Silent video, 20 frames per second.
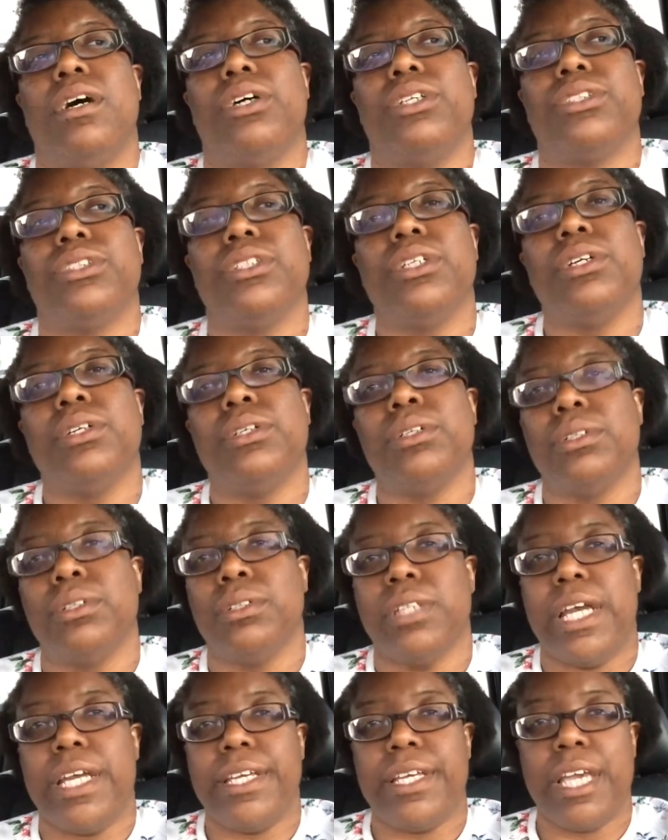
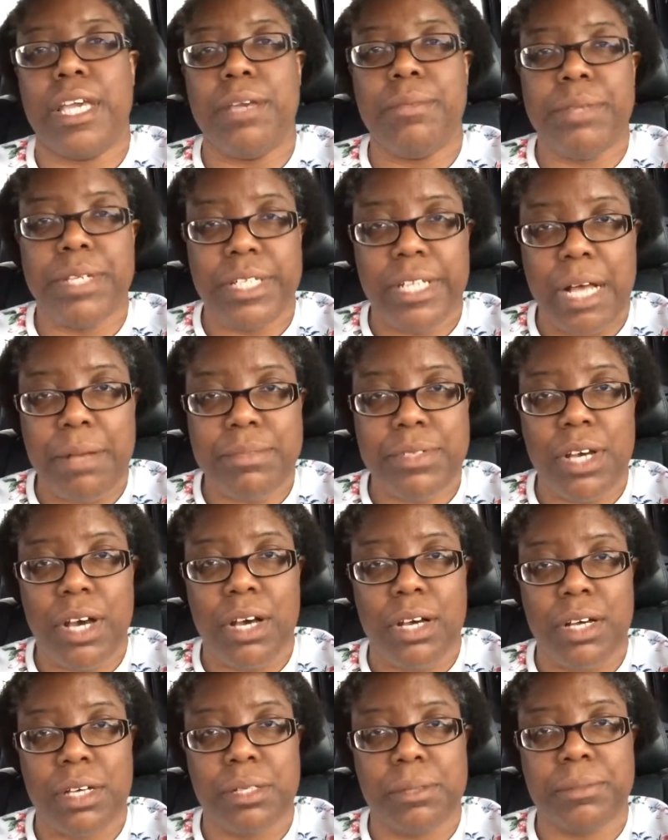Also like gaming
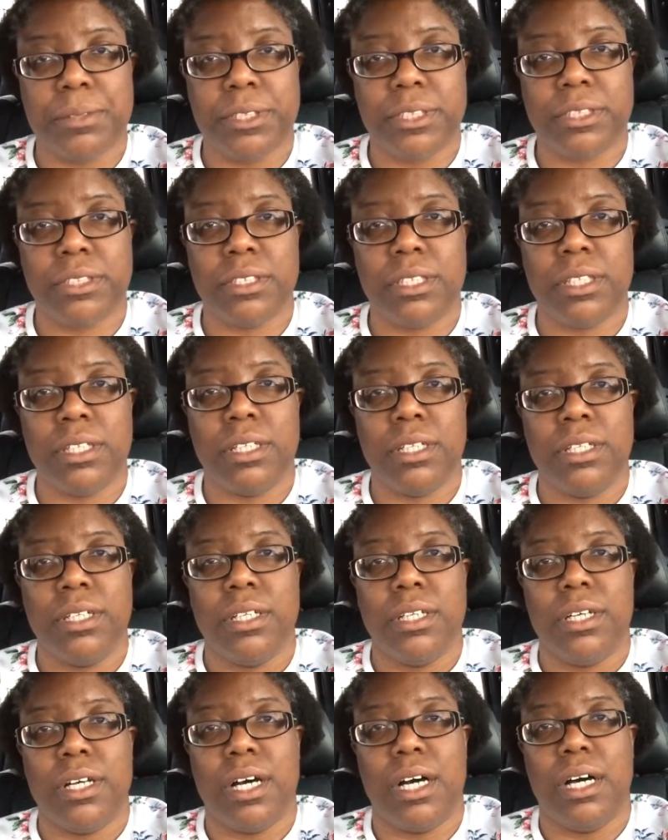laptops,
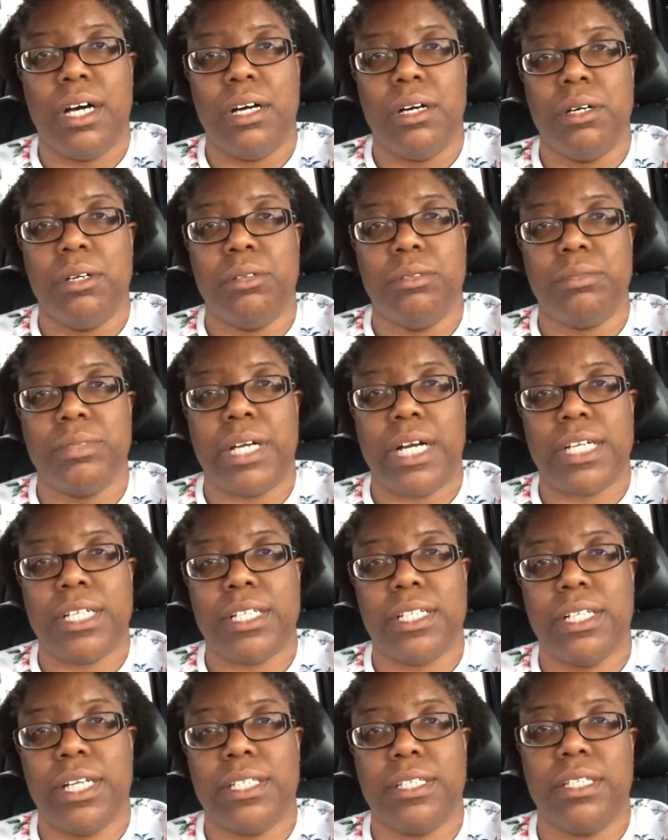
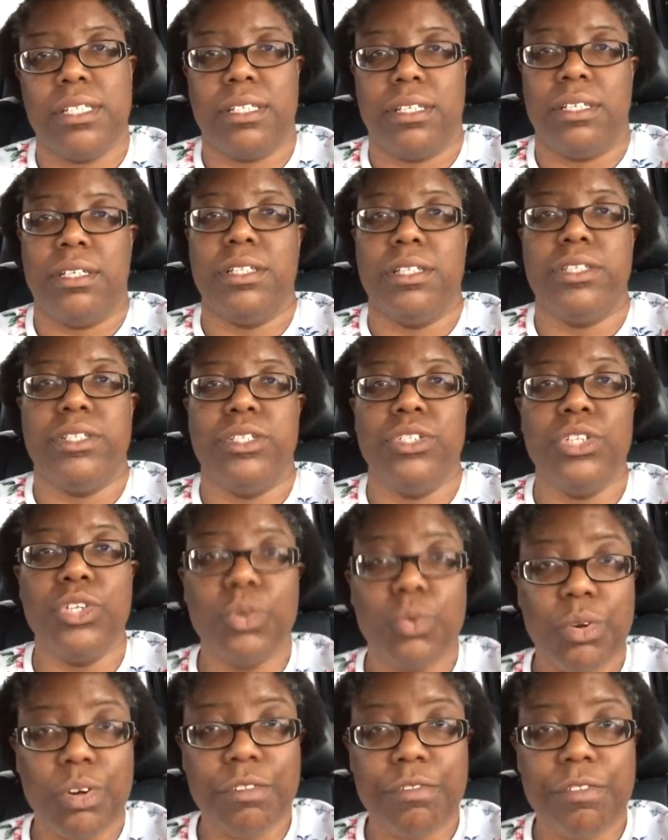kind of like the
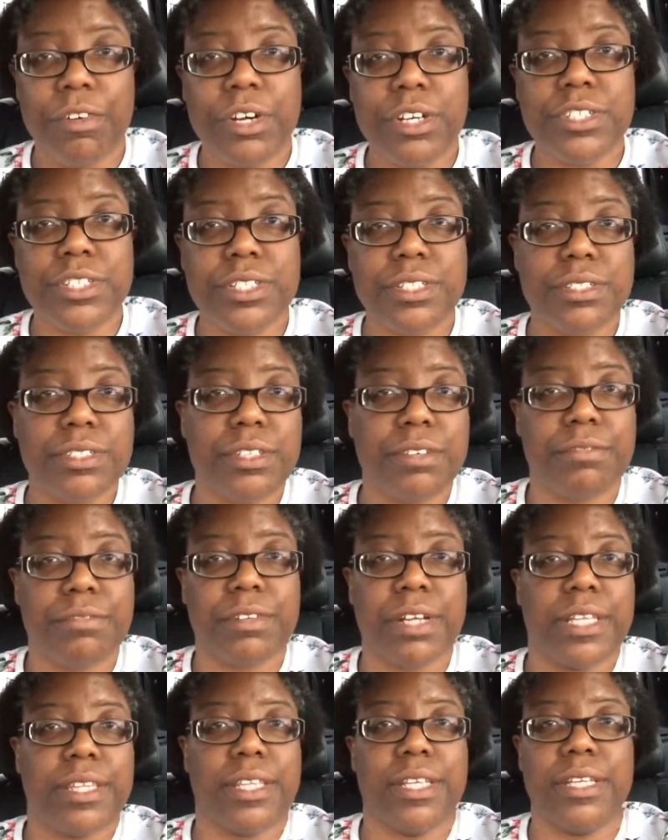newer versions of
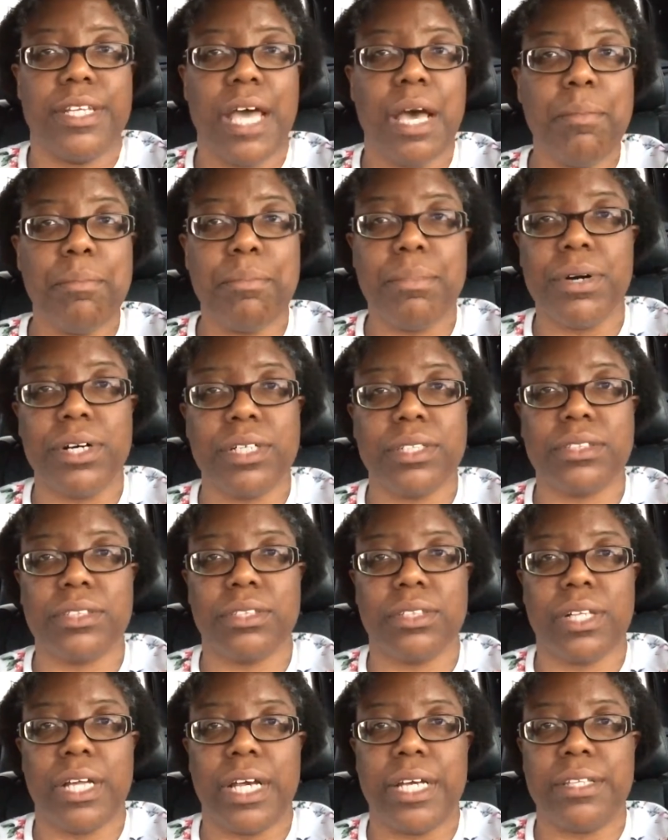like the netbooks,
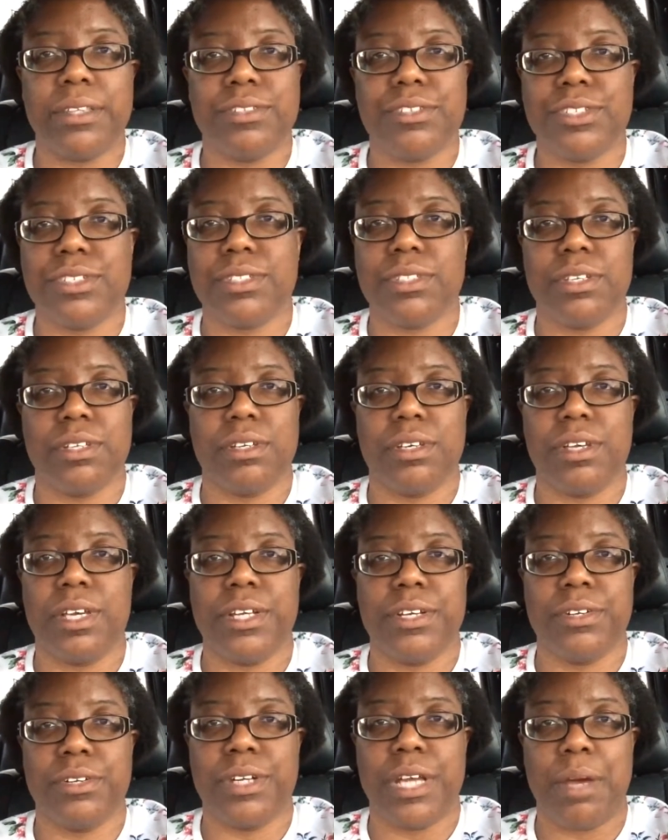or like just the
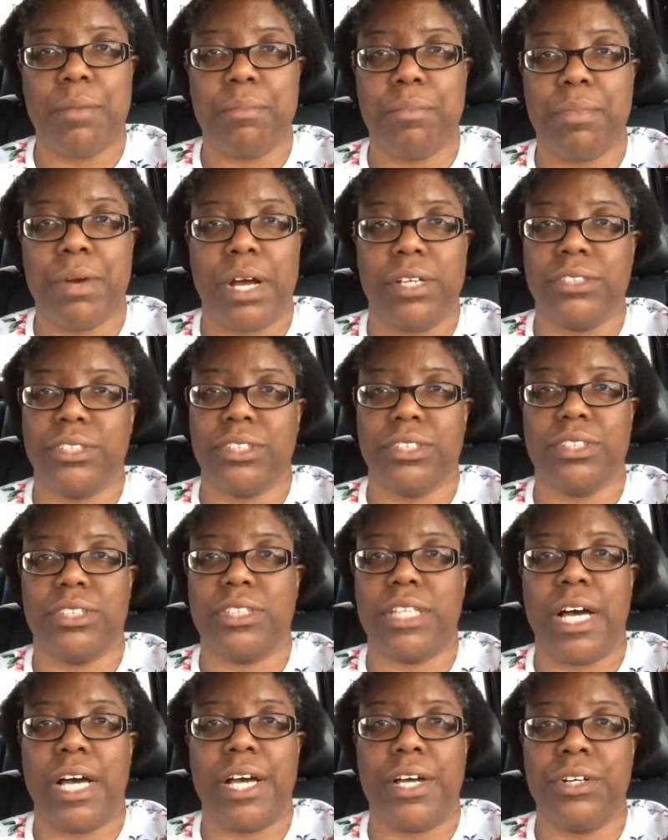internet browser
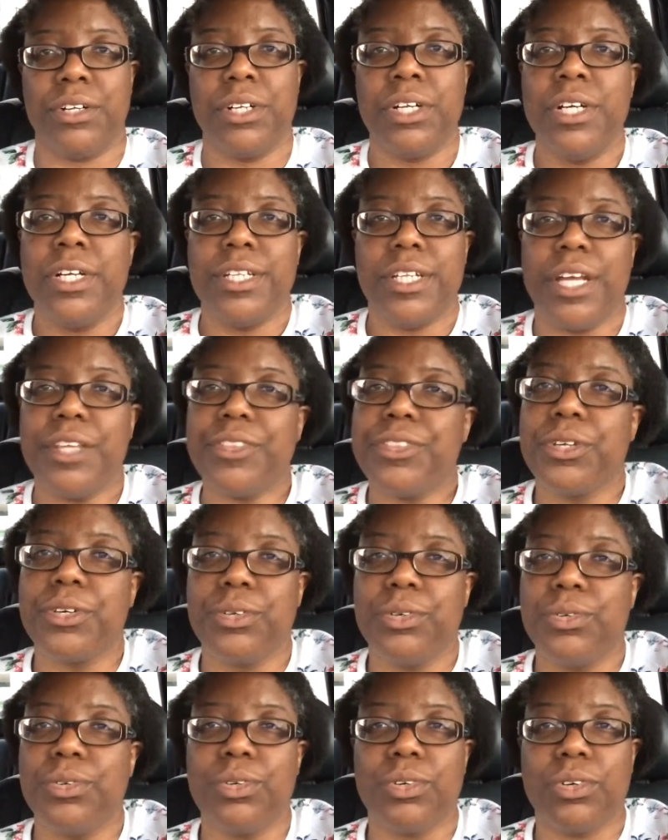style, not the
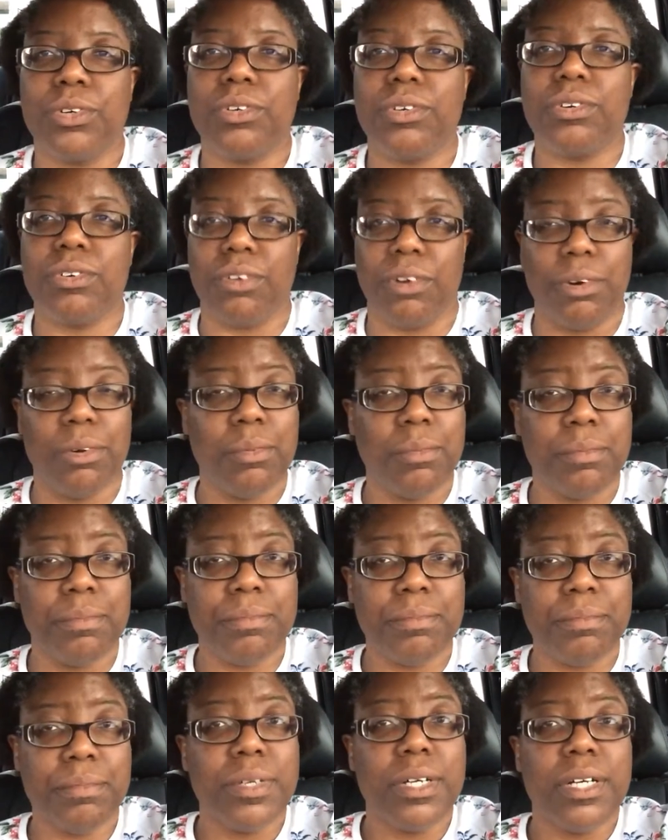Google
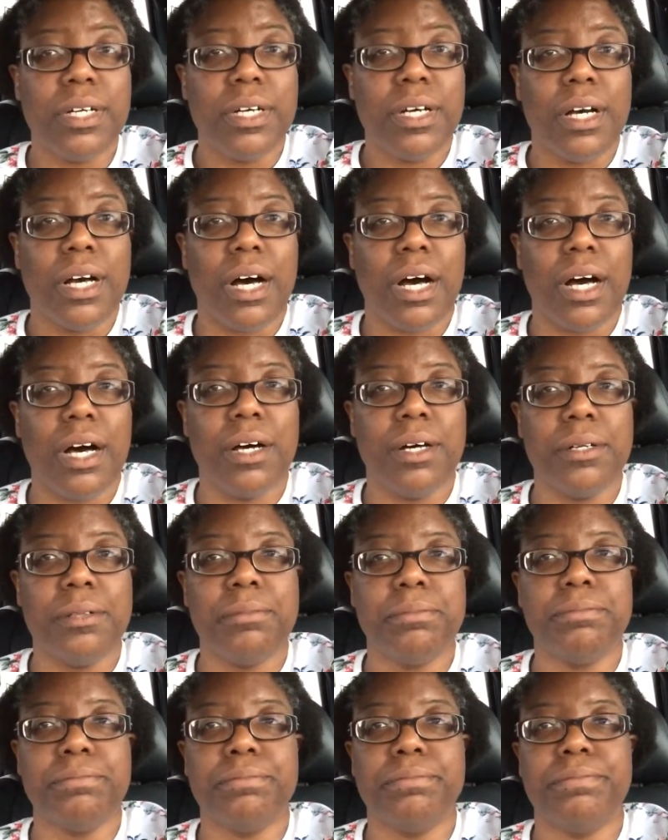Chrome
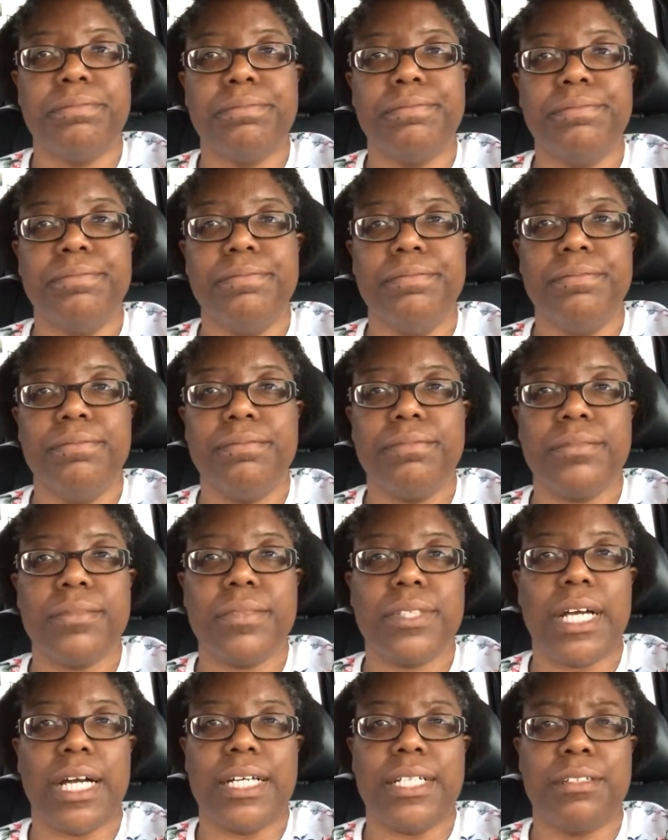
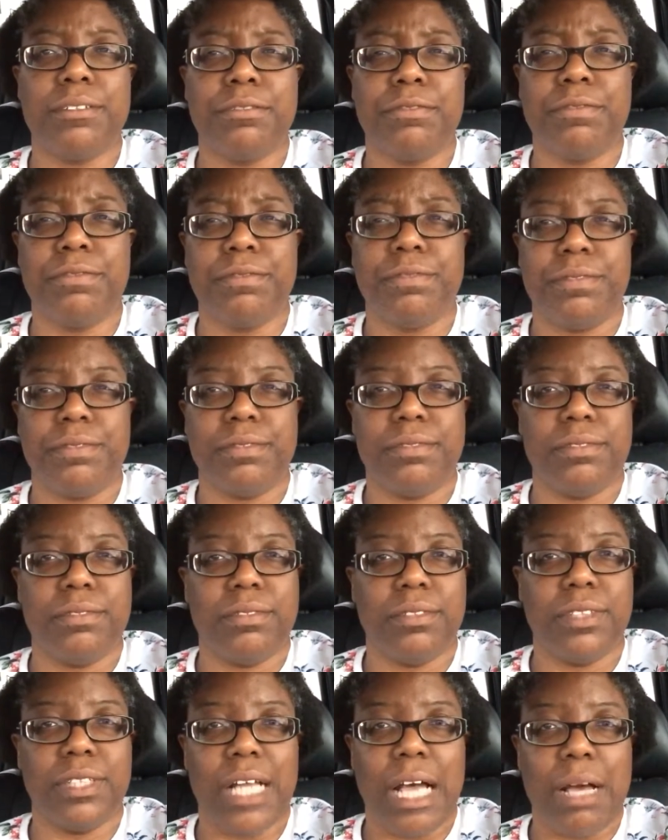kind of
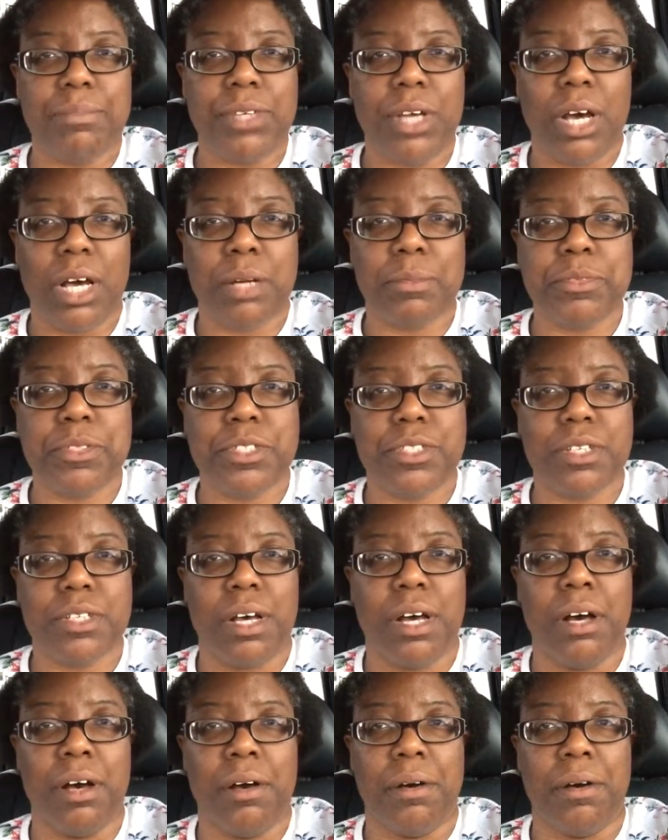laptops,